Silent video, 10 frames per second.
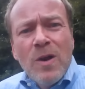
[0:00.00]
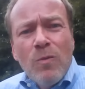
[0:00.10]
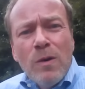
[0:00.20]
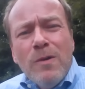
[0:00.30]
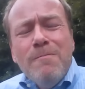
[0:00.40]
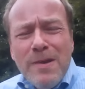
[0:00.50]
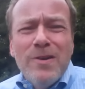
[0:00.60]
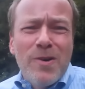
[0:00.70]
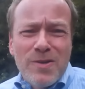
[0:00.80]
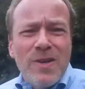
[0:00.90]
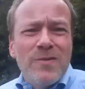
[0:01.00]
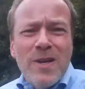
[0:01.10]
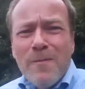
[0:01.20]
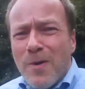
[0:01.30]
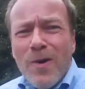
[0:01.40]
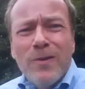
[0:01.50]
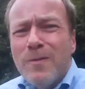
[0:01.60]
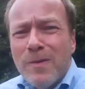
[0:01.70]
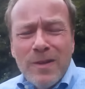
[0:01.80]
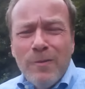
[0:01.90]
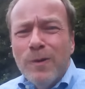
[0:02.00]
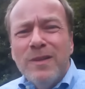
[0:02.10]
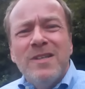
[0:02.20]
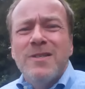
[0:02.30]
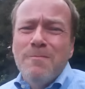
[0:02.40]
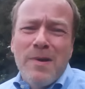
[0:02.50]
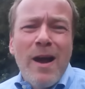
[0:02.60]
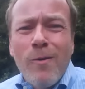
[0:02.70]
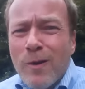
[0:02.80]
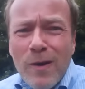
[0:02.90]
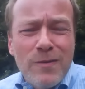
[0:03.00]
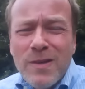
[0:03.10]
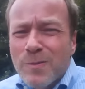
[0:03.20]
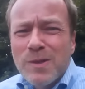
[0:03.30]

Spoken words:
when we beat ourselves up, ultimately we're disempowering ourselves.